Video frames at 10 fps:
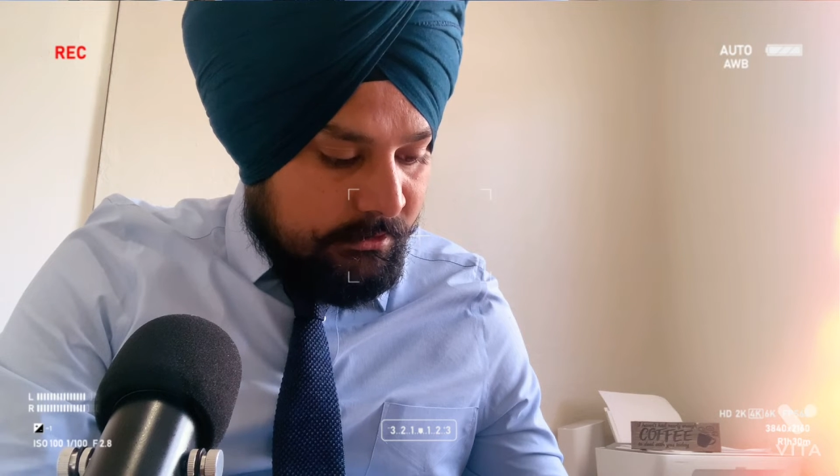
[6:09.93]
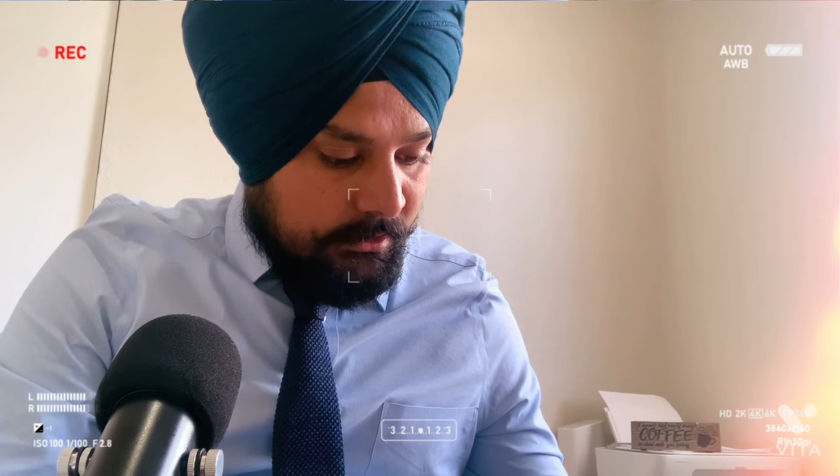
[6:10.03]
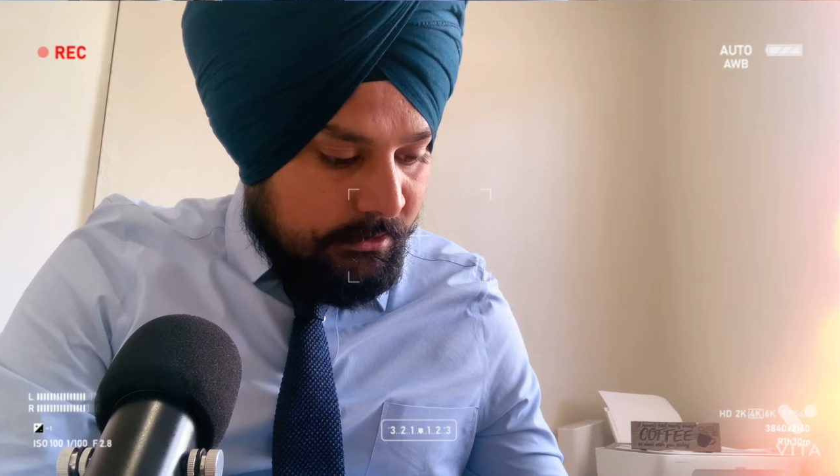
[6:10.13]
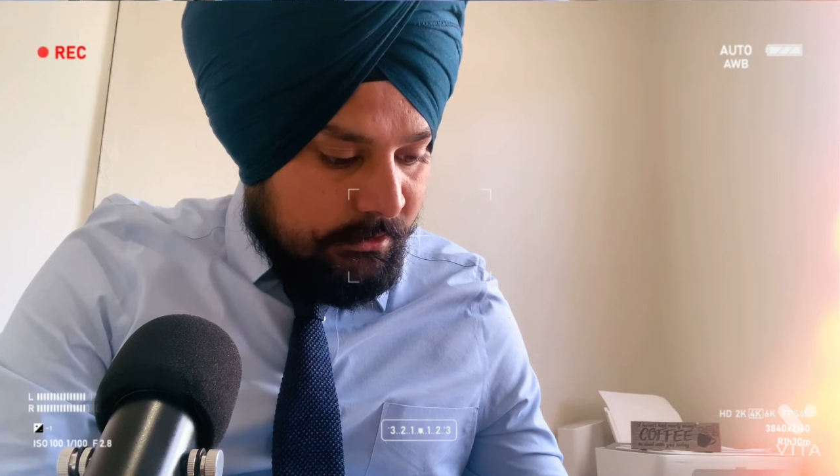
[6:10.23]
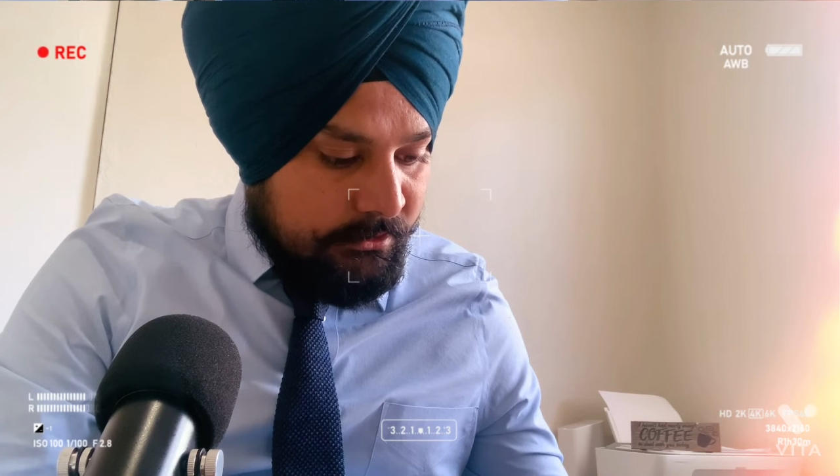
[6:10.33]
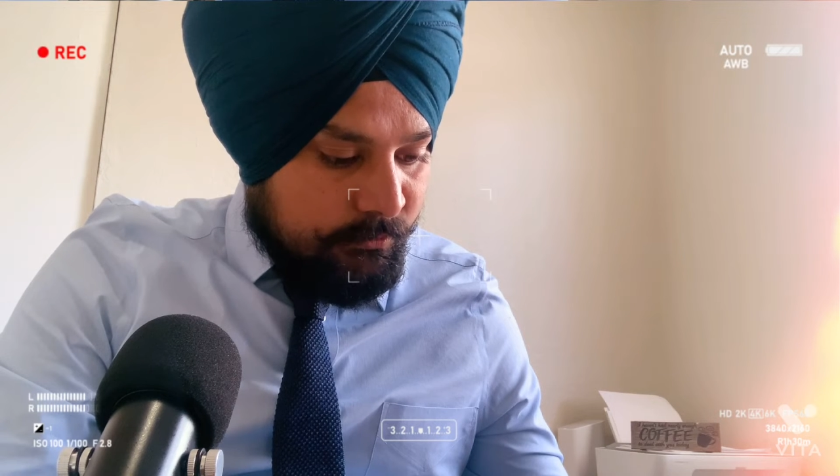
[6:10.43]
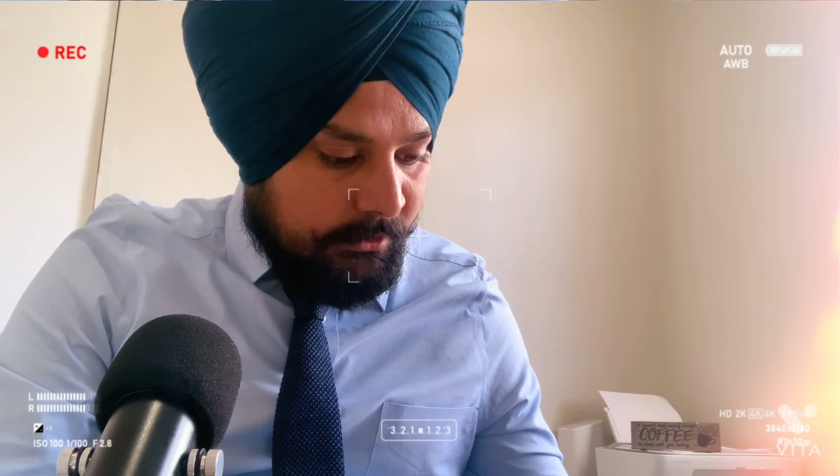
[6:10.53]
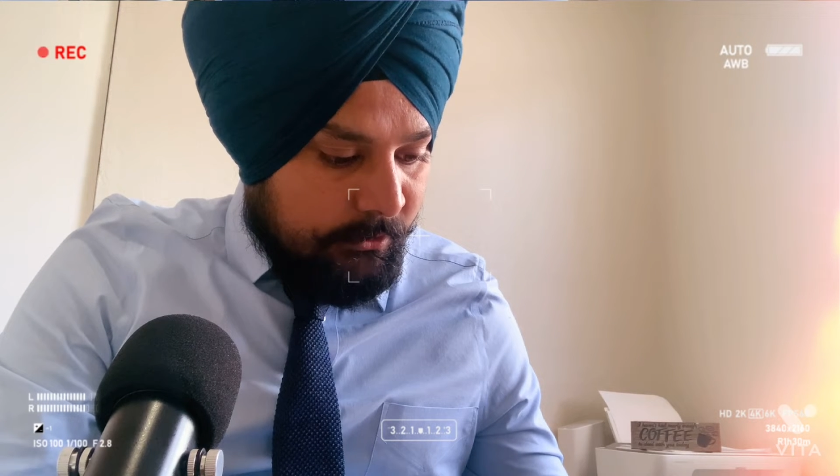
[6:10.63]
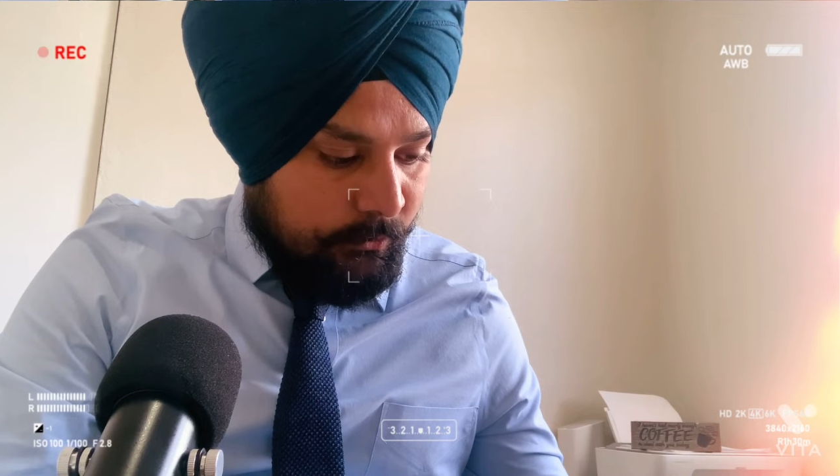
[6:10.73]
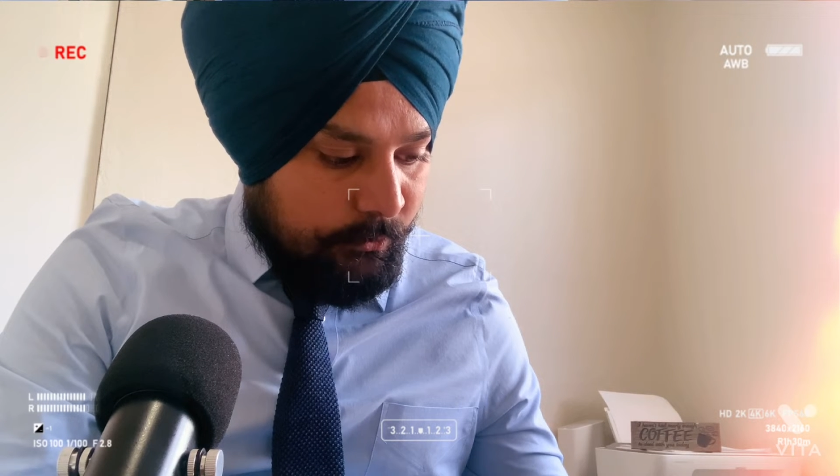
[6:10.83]
characterized
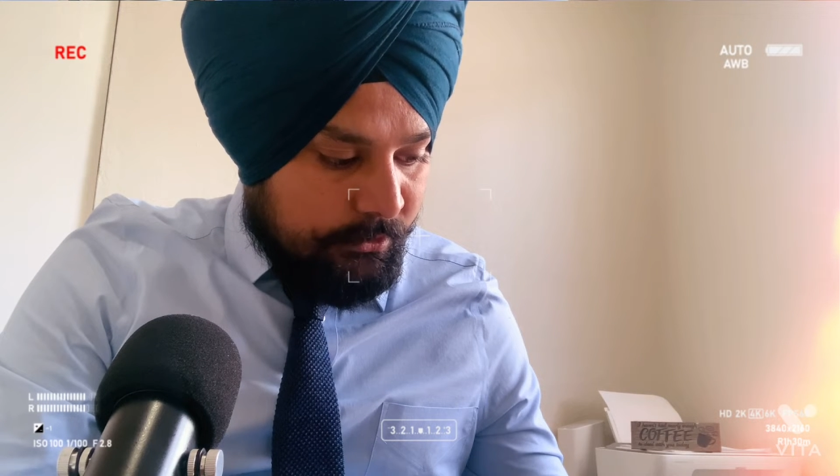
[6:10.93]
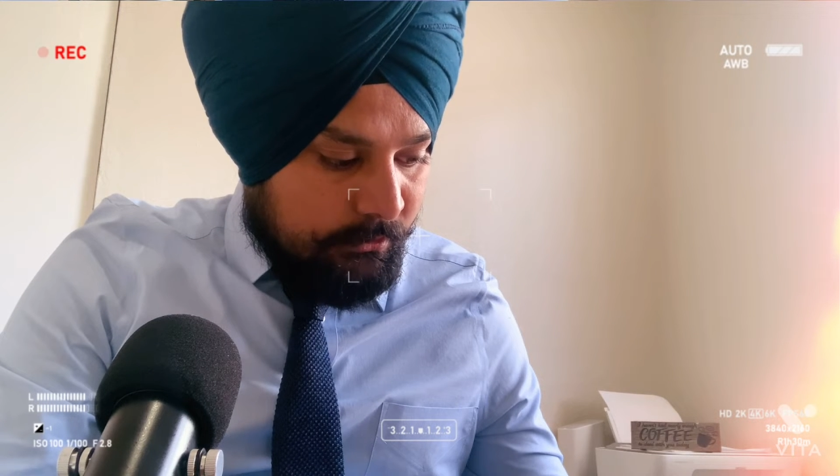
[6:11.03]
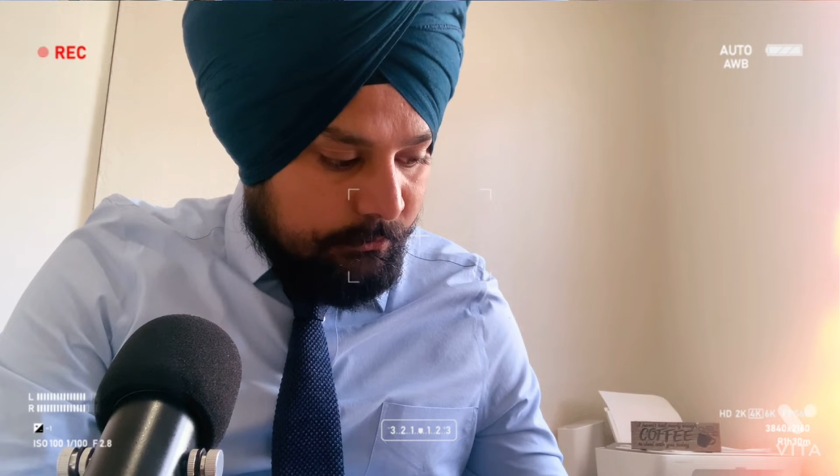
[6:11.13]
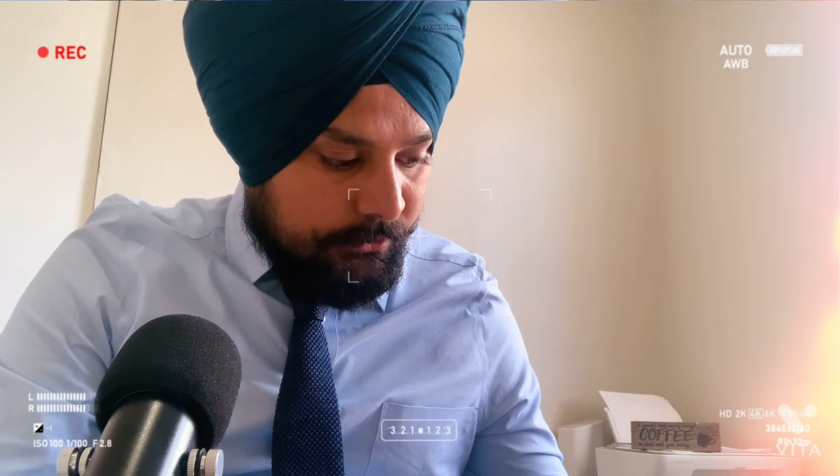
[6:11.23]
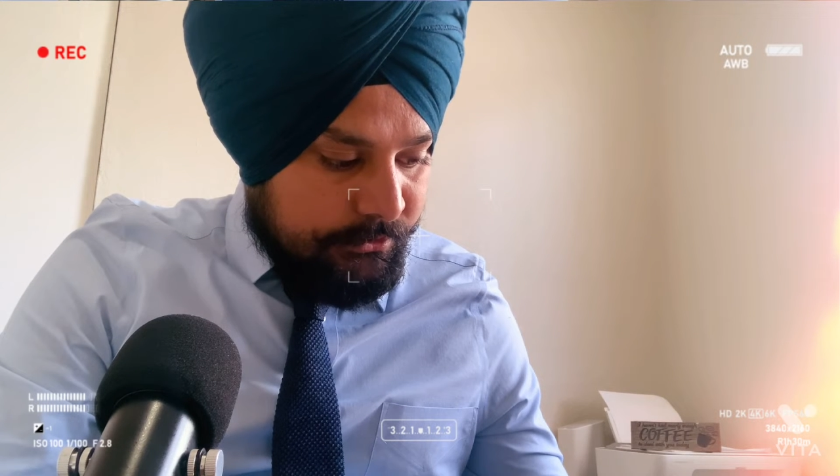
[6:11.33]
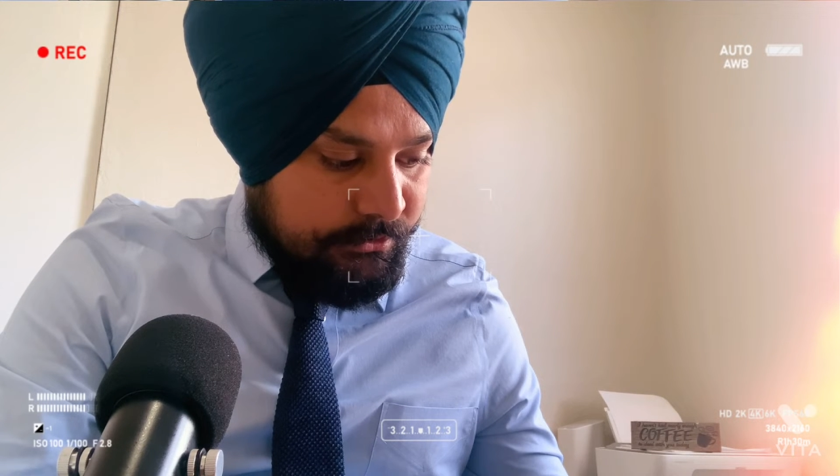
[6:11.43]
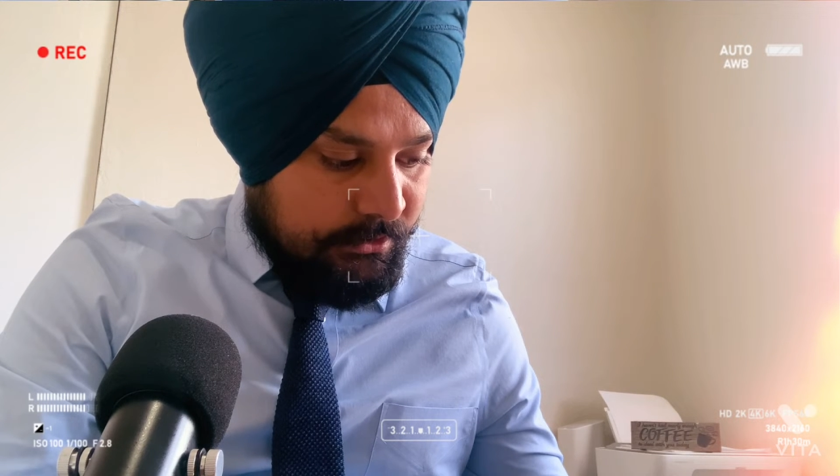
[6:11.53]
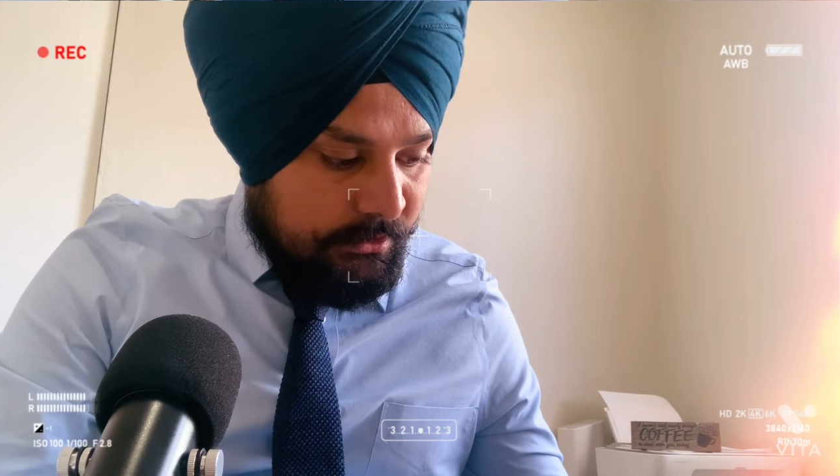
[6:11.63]
by odd numbers